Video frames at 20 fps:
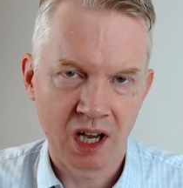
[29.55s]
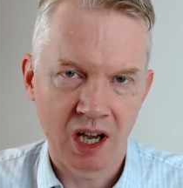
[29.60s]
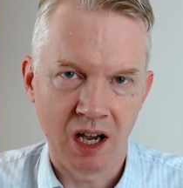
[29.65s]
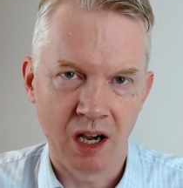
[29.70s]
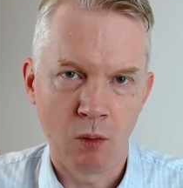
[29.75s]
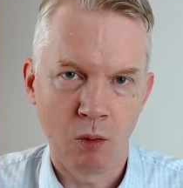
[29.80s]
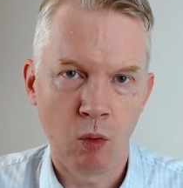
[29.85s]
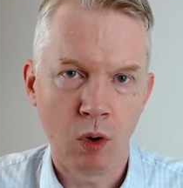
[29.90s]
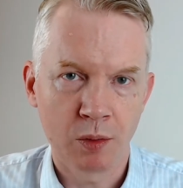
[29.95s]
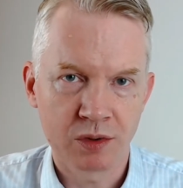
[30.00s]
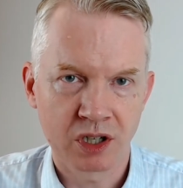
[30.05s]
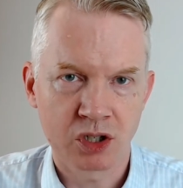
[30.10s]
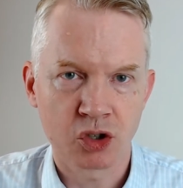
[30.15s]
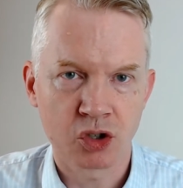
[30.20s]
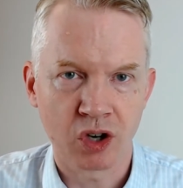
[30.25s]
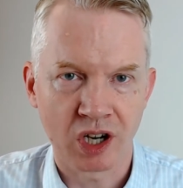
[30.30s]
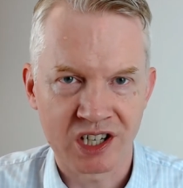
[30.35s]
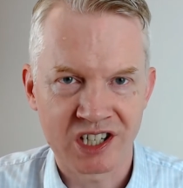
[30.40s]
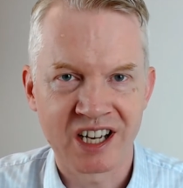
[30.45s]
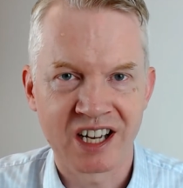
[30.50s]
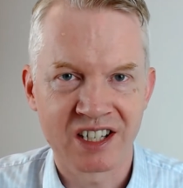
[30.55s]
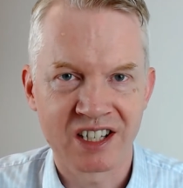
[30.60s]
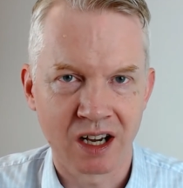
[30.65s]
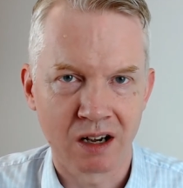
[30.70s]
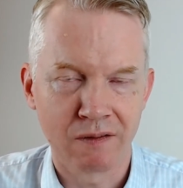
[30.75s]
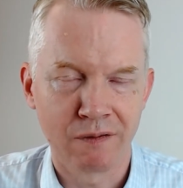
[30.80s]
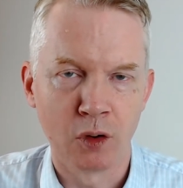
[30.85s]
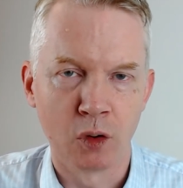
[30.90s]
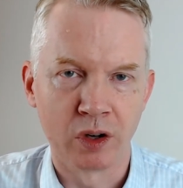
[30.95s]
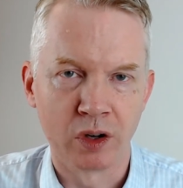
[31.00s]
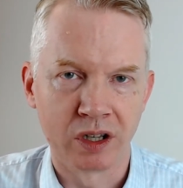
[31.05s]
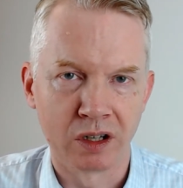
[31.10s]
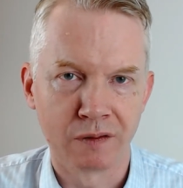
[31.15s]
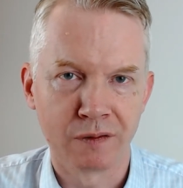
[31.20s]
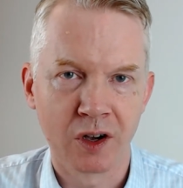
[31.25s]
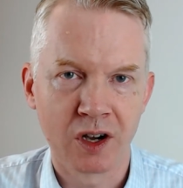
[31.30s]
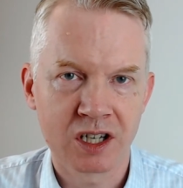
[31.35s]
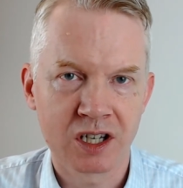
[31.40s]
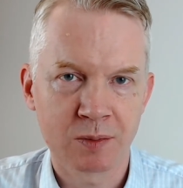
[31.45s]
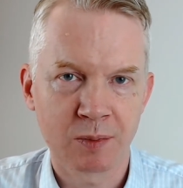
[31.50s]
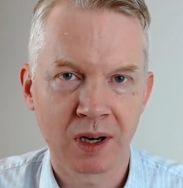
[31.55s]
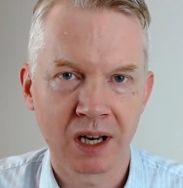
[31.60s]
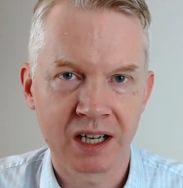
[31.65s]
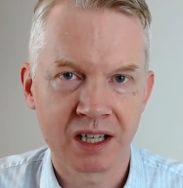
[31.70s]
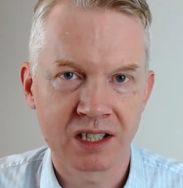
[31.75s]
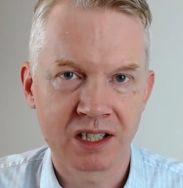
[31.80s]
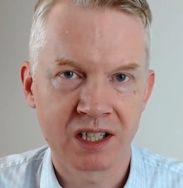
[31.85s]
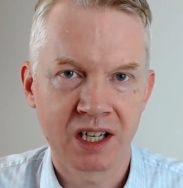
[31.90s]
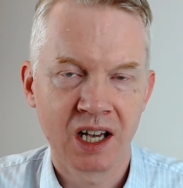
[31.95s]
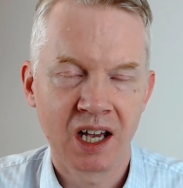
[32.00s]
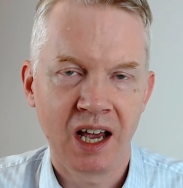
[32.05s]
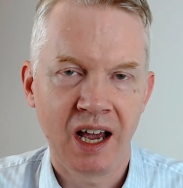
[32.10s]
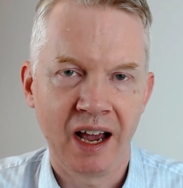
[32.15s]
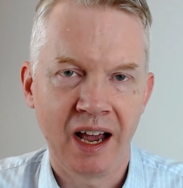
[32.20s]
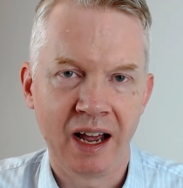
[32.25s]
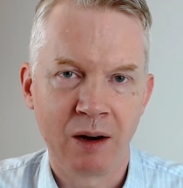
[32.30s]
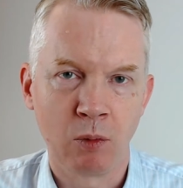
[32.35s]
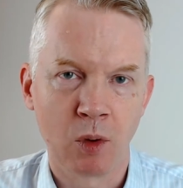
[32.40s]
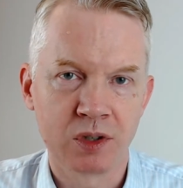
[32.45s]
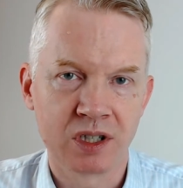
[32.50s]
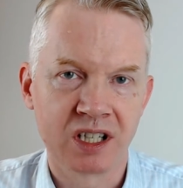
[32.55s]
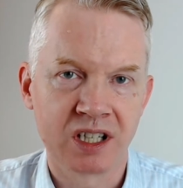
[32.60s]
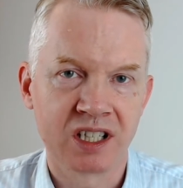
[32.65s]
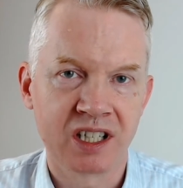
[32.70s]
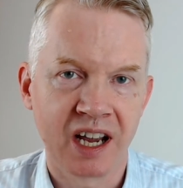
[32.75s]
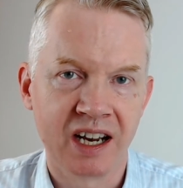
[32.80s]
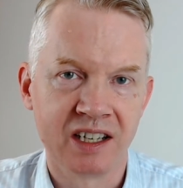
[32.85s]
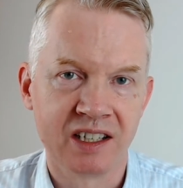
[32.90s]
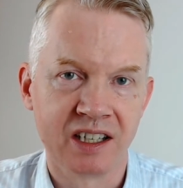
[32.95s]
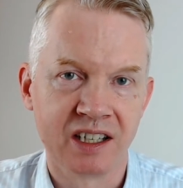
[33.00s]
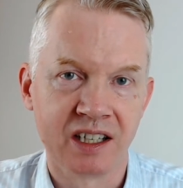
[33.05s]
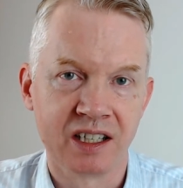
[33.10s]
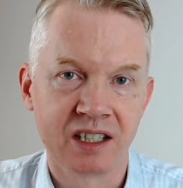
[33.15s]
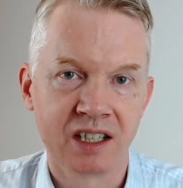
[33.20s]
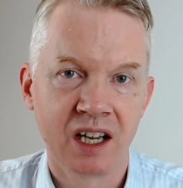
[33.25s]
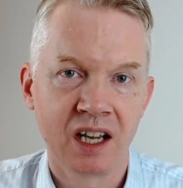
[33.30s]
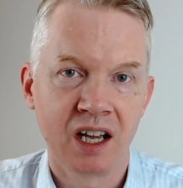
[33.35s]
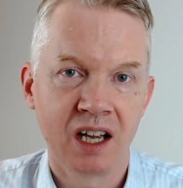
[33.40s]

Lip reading: What was the trust set up for in the first place, and what was intended